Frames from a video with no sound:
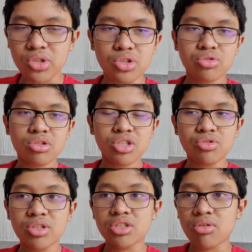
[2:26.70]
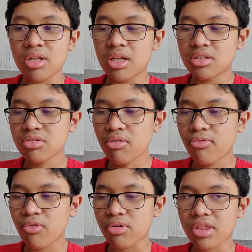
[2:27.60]
structure, and so on and so
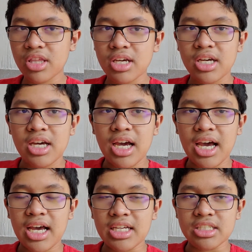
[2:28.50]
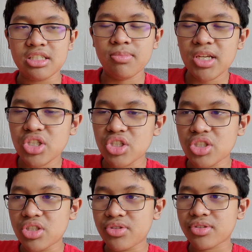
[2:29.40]
forth, as
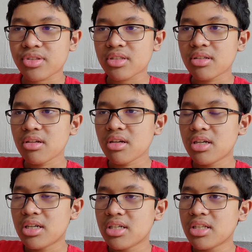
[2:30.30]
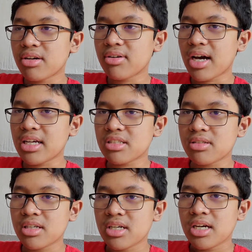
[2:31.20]
dimension, as
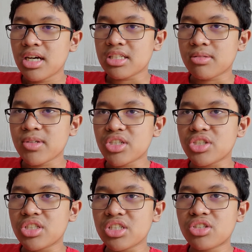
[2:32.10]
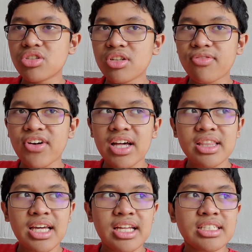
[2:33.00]
dimensions, is due to the fact
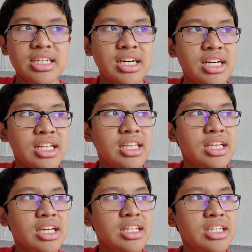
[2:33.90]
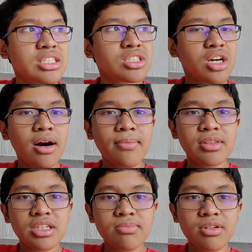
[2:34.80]
that
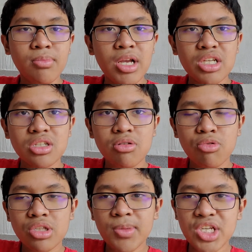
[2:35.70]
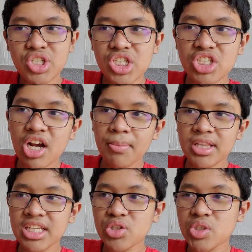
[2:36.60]
the word dimension is
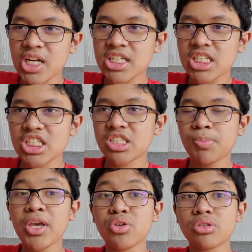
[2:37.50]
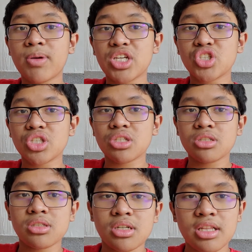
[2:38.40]
commonly used as a spatial dimension,
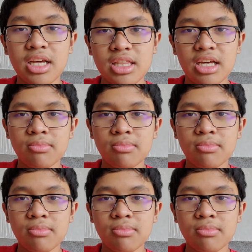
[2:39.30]
like that